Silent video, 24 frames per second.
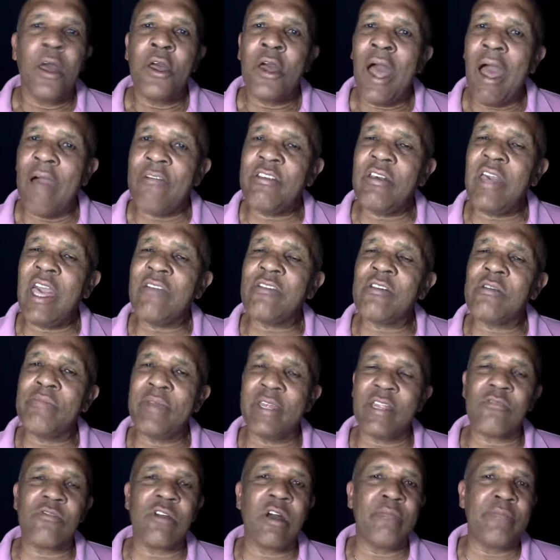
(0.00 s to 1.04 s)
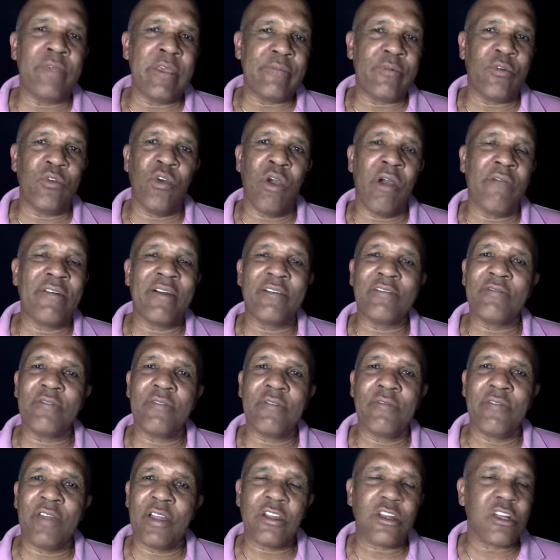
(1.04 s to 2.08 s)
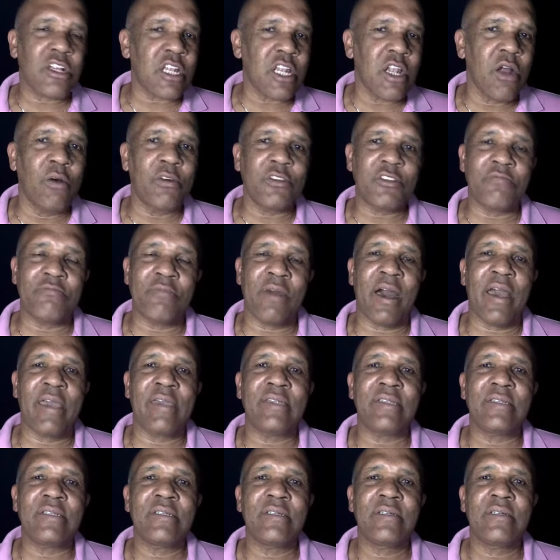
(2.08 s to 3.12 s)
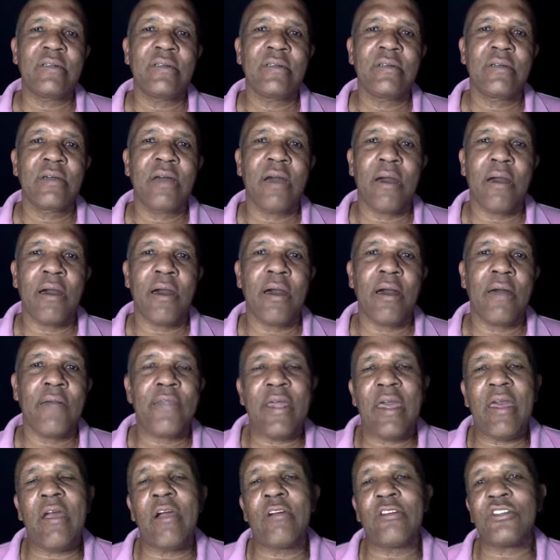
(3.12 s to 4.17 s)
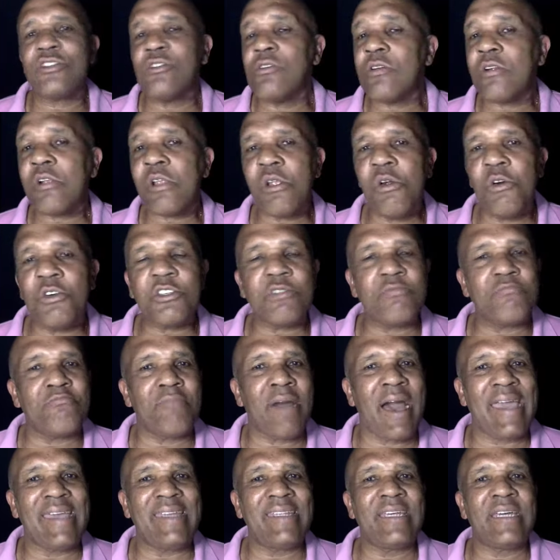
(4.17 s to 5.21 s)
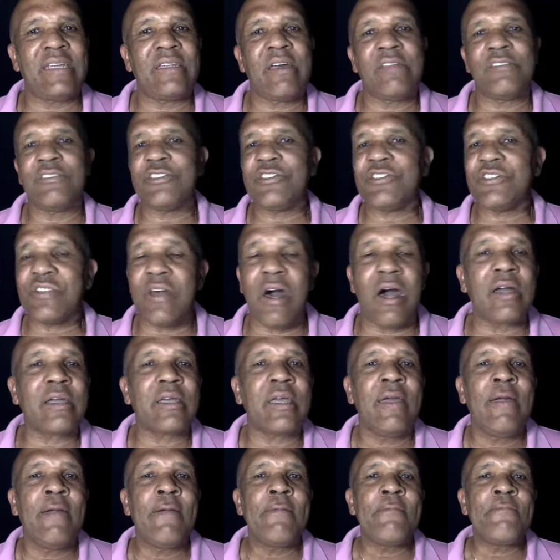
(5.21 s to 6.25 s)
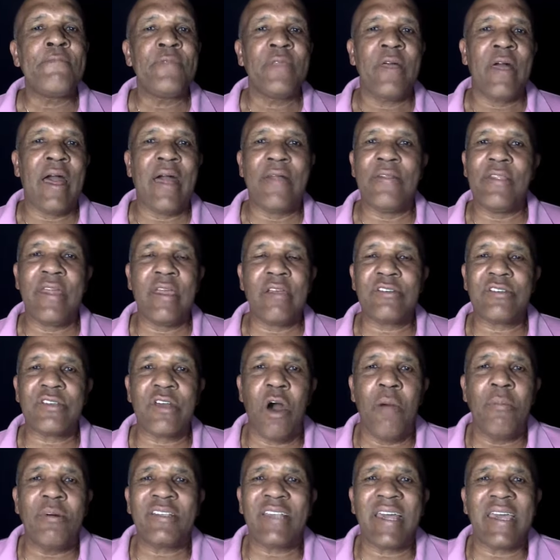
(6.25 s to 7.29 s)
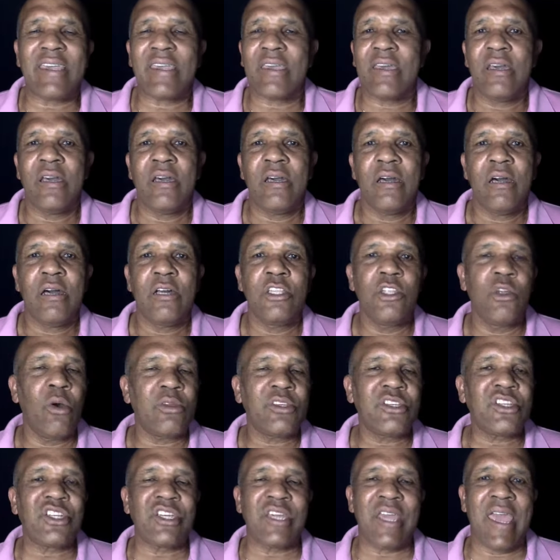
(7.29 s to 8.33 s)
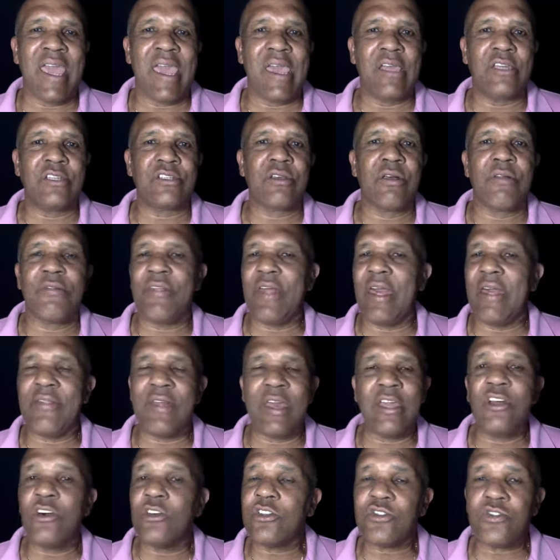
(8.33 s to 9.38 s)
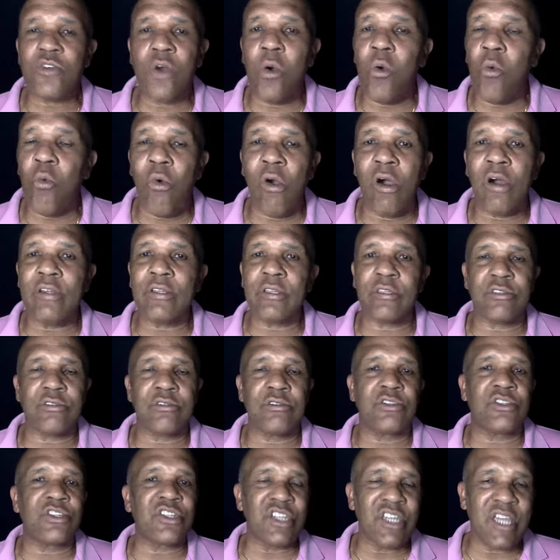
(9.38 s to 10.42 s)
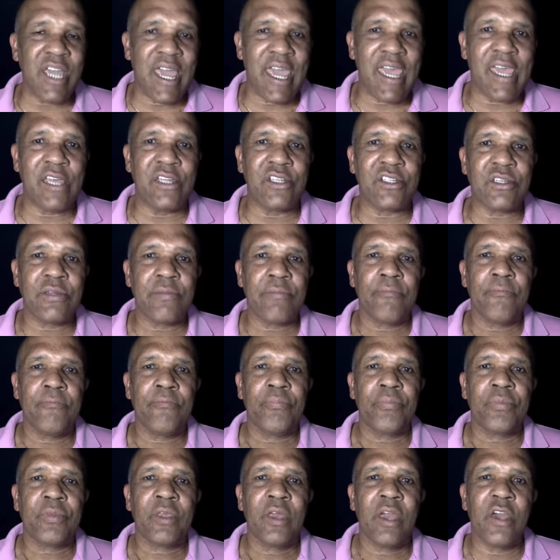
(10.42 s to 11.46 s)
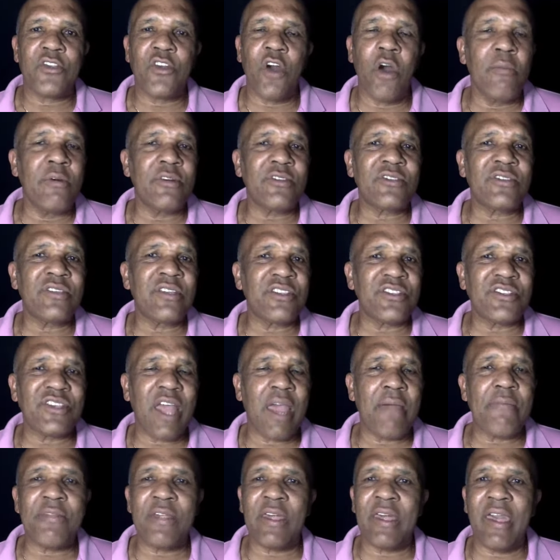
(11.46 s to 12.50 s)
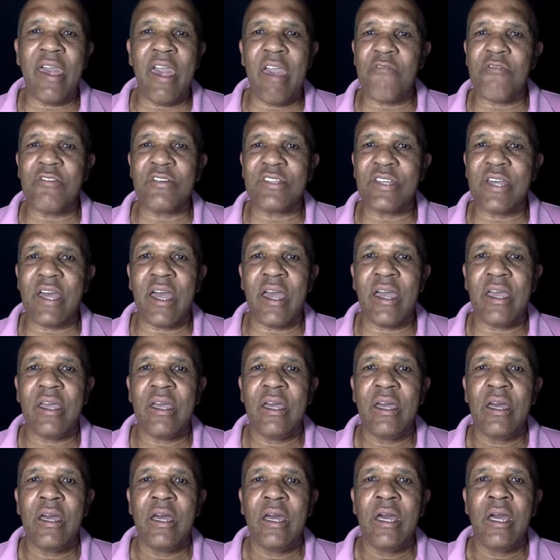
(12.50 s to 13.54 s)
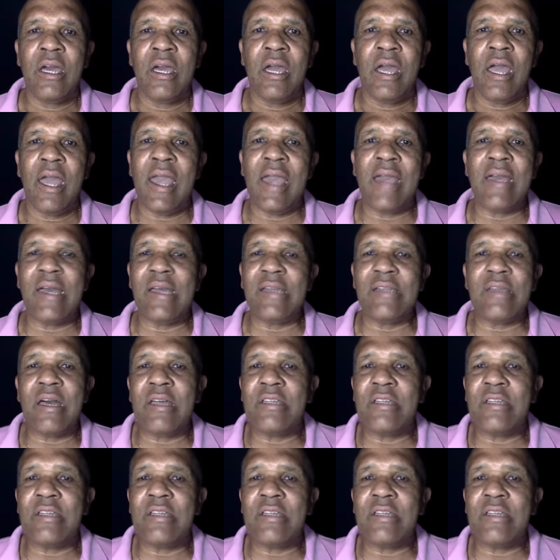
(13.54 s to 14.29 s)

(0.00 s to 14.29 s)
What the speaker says: Have you ever been around people who have a very closed mind? They are so close minded and stuck, and there's almost like no change. They just don't want to change. It's almost the same thing every day. And